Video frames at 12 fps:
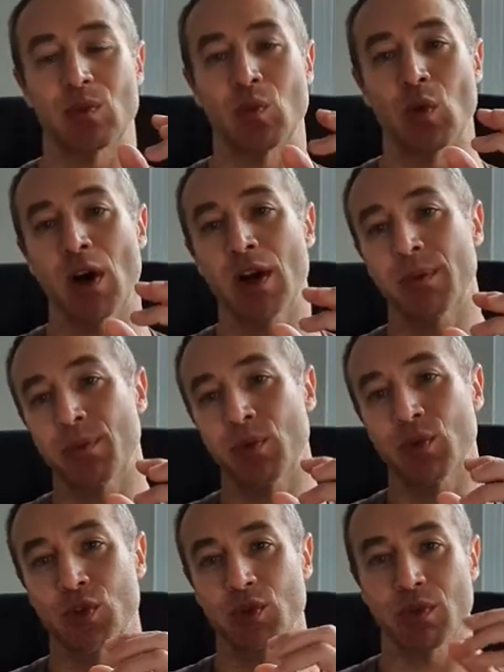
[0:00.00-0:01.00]
One
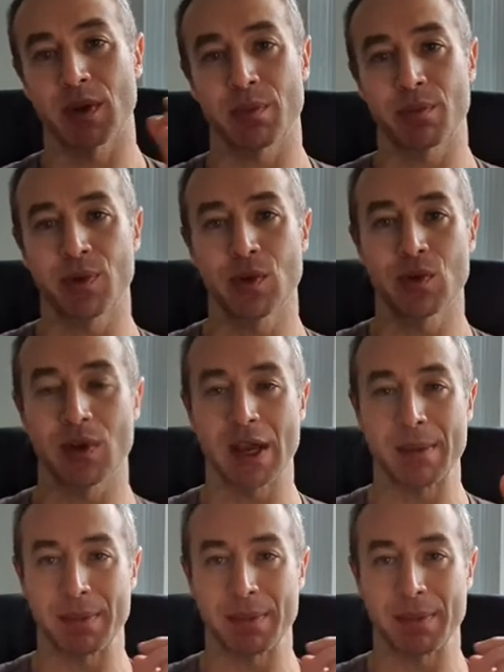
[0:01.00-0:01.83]
push, one pull, and